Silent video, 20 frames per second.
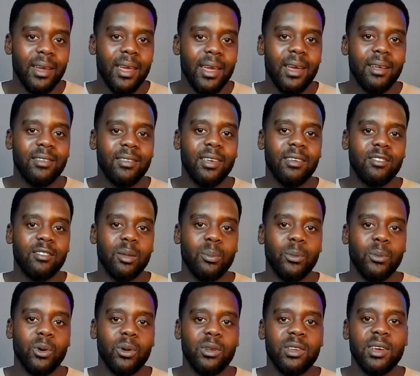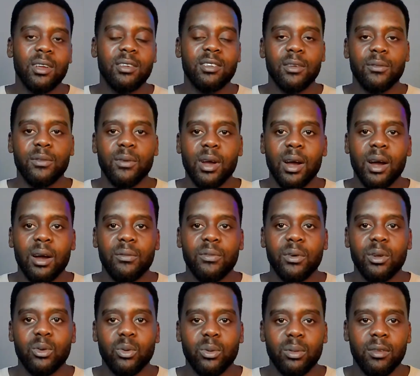acts as the protective cover
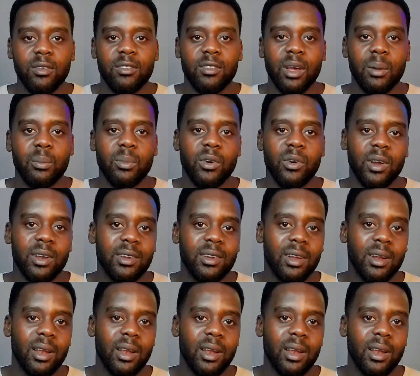to the subgrade